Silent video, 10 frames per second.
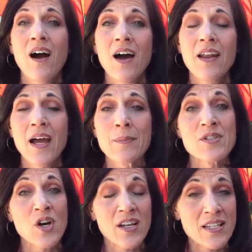on
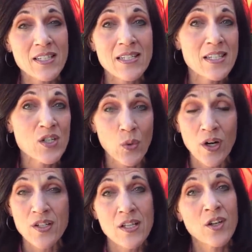um, starting seeds
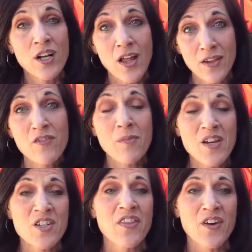indoors and you get all the
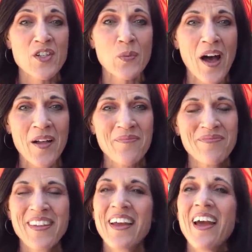information in there as
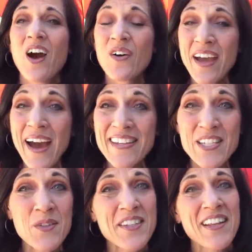well. Okay
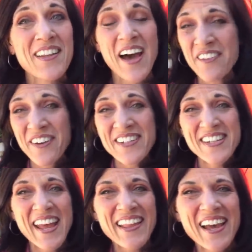guys, this was a lot of
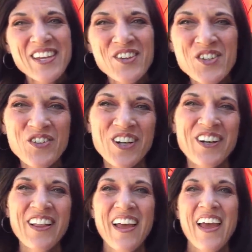fun today like
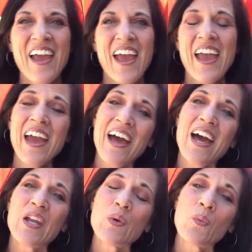usual
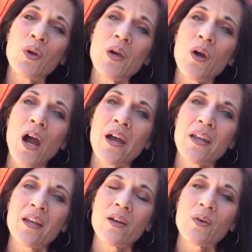and we
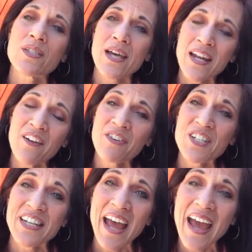are gonna sign
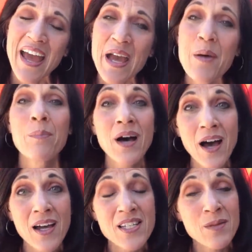off for today,
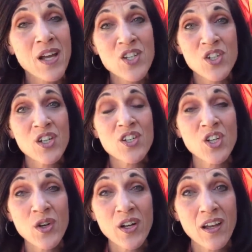but make sure
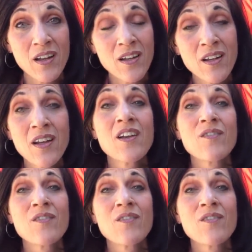you tune in